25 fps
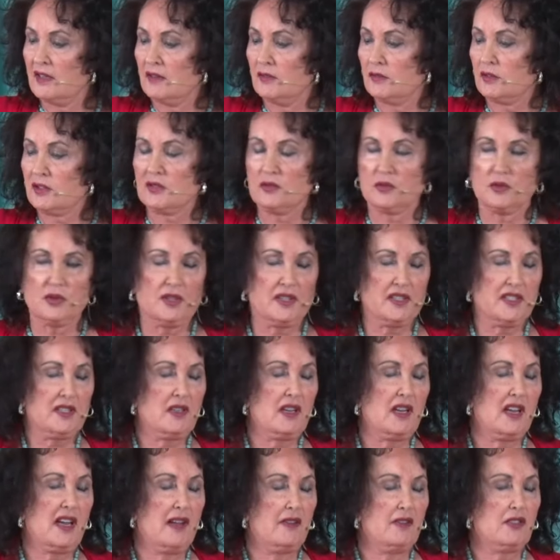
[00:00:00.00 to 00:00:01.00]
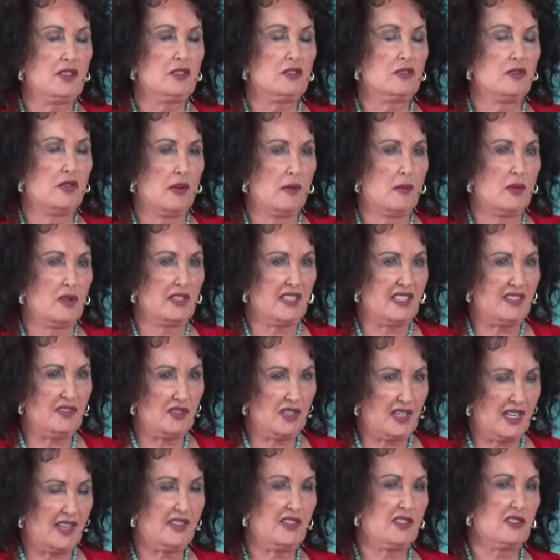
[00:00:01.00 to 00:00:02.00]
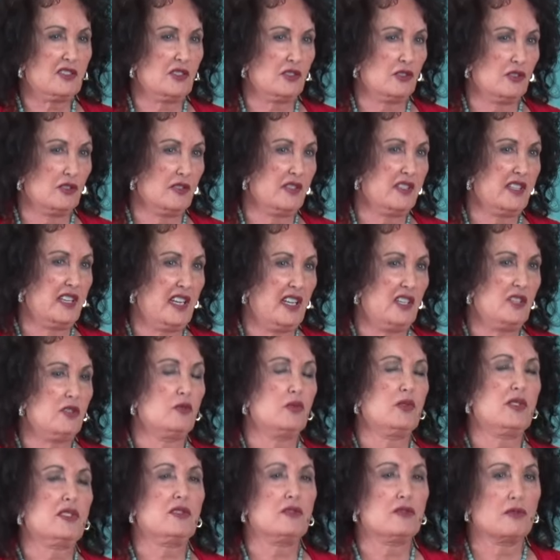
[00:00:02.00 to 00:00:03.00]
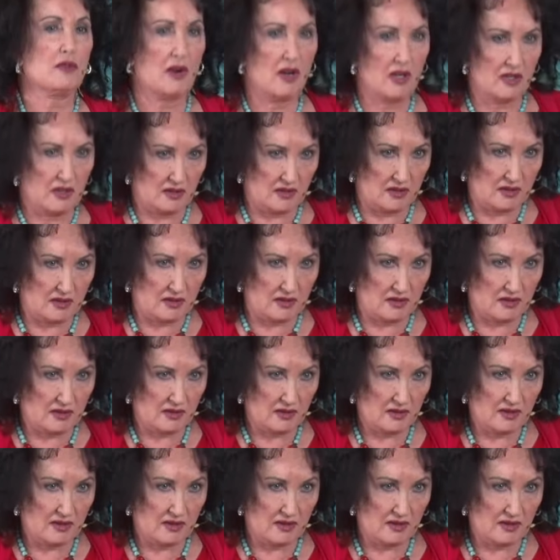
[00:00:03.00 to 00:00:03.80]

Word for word: was really having trouble, even at this early age, with drugs